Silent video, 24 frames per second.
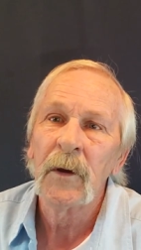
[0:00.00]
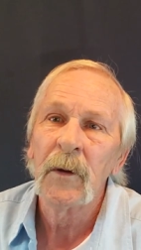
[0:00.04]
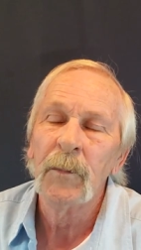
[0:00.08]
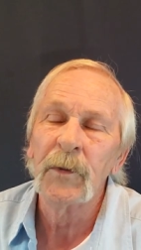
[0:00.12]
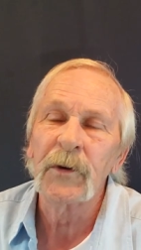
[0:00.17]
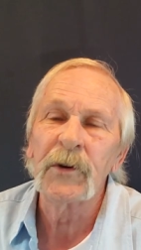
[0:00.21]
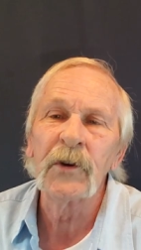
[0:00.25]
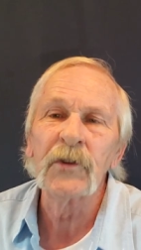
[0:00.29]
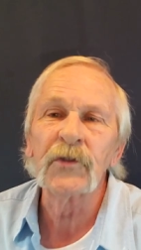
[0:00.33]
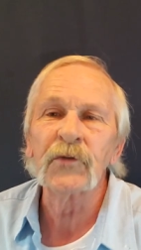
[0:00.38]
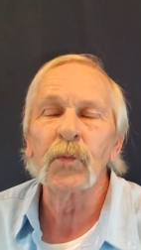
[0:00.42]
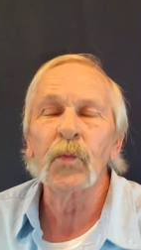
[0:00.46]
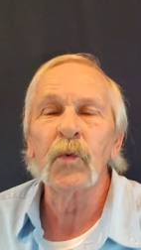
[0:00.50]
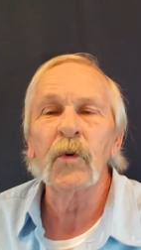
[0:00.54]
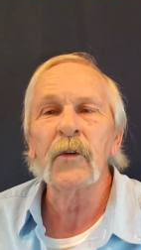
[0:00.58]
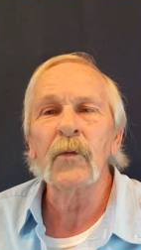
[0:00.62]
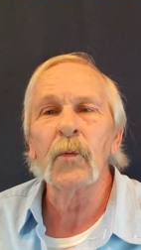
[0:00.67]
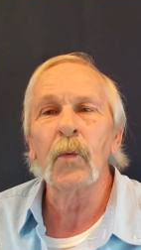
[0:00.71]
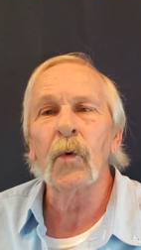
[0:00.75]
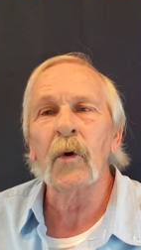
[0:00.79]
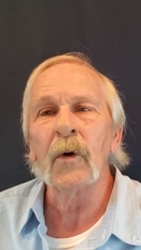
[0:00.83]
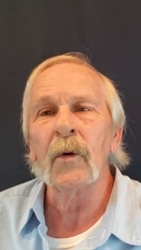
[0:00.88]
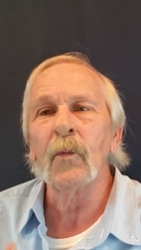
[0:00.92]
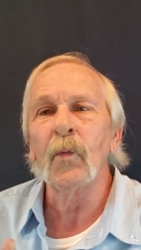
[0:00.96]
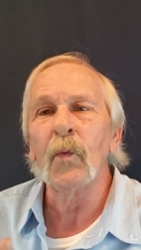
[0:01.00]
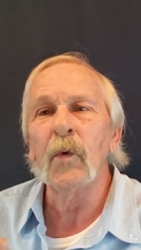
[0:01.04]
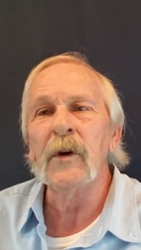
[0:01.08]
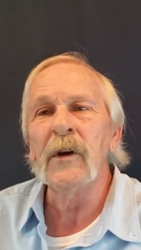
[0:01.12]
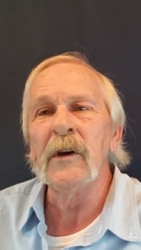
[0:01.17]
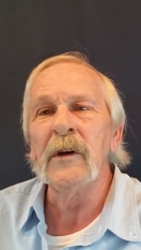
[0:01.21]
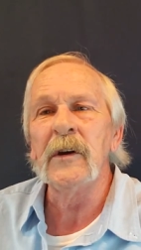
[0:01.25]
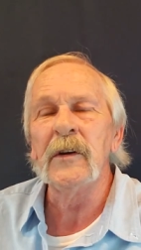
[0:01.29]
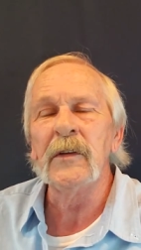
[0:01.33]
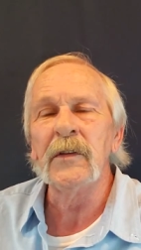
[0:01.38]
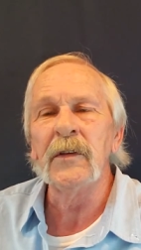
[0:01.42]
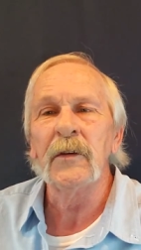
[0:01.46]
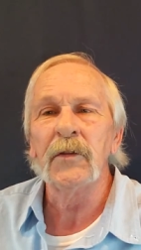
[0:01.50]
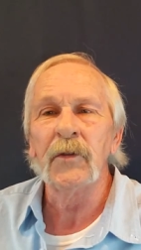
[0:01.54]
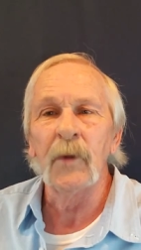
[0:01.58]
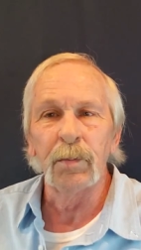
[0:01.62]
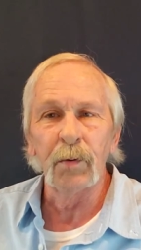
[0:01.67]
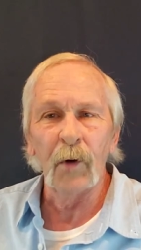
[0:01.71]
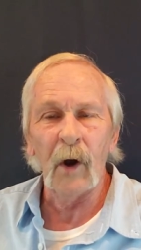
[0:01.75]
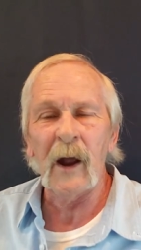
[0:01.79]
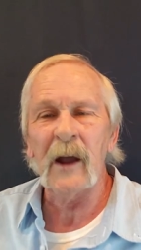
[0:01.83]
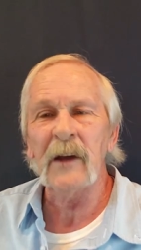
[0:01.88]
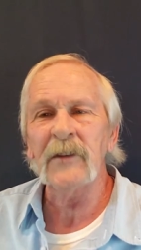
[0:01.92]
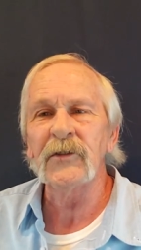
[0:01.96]
Because we, the
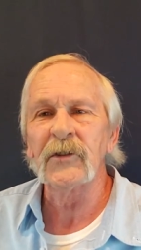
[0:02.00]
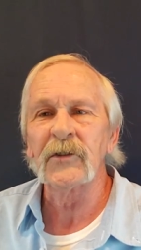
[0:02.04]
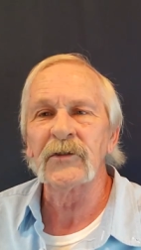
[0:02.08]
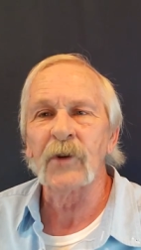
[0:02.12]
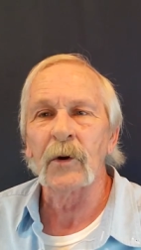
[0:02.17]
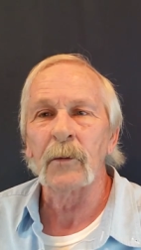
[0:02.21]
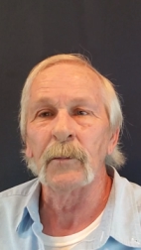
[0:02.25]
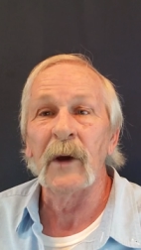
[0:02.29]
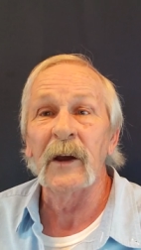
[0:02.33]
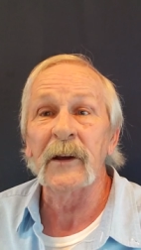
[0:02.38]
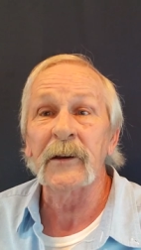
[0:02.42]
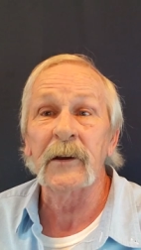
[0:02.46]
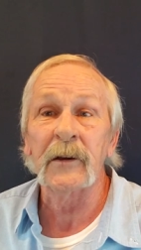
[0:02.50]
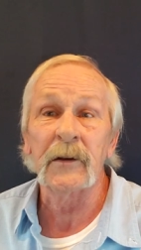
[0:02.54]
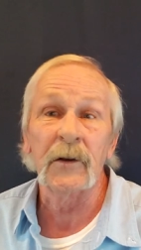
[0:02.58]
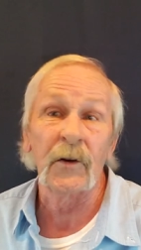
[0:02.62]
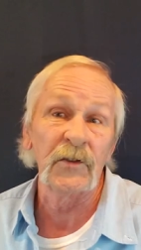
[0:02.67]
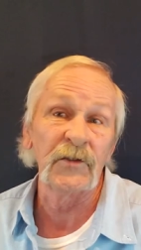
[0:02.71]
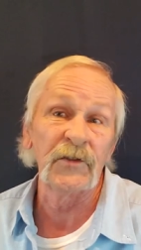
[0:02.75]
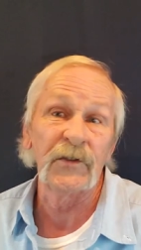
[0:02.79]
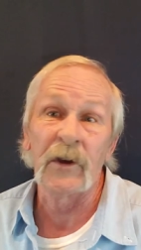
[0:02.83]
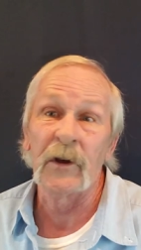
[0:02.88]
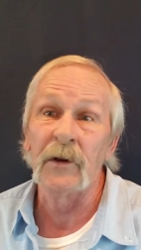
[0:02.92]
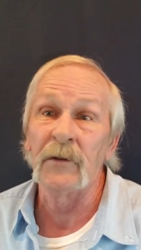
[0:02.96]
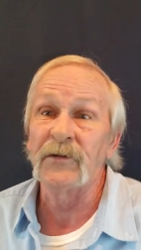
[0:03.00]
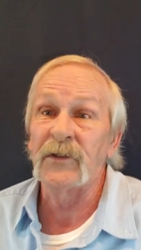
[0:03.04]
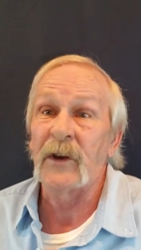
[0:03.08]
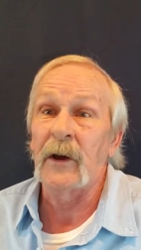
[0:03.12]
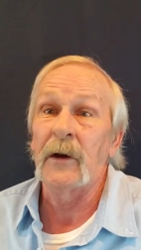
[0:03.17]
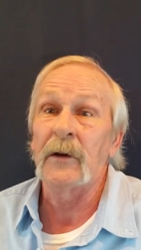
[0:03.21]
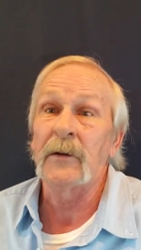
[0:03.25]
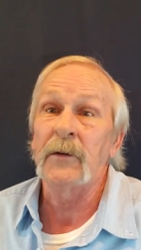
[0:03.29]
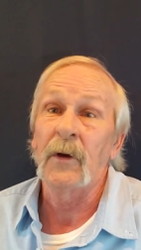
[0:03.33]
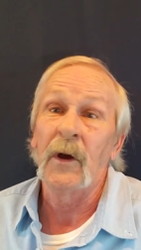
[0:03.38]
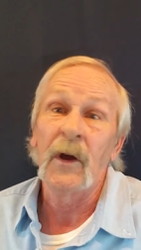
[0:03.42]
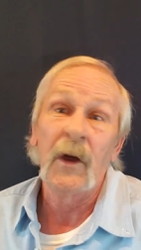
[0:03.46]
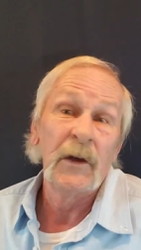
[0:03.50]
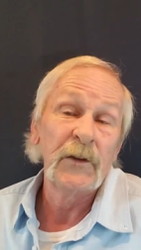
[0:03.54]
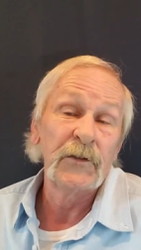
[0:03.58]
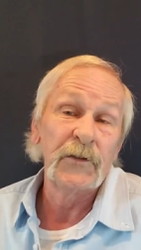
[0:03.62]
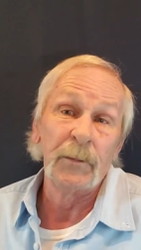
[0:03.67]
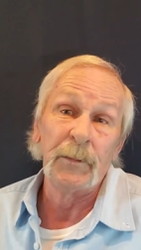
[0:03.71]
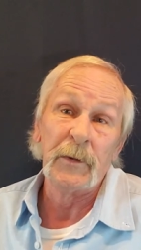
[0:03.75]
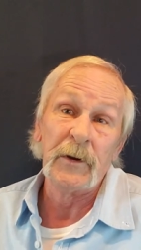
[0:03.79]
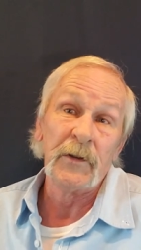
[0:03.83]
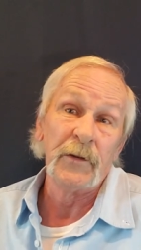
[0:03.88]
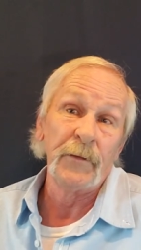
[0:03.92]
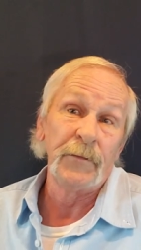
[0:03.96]
branches, are making ourselves out
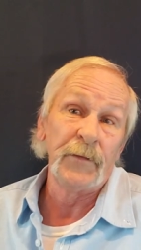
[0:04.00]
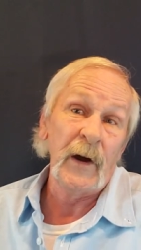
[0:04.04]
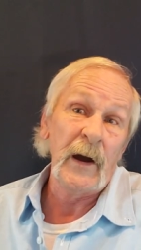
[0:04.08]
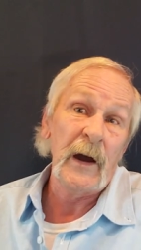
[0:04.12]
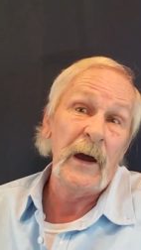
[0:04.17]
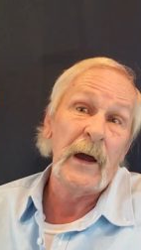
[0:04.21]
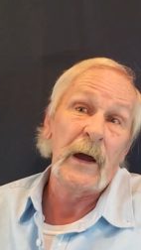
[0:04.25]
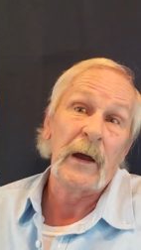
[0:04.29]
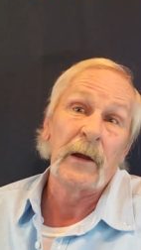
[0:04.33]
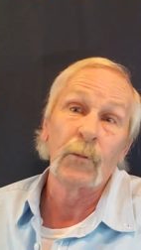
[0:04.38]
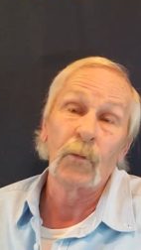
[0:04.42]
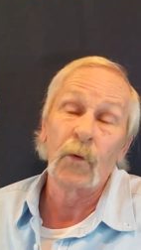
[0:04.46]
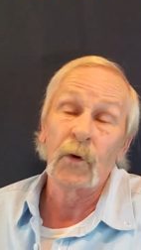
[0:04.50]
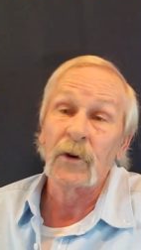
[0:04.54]
to be the vine.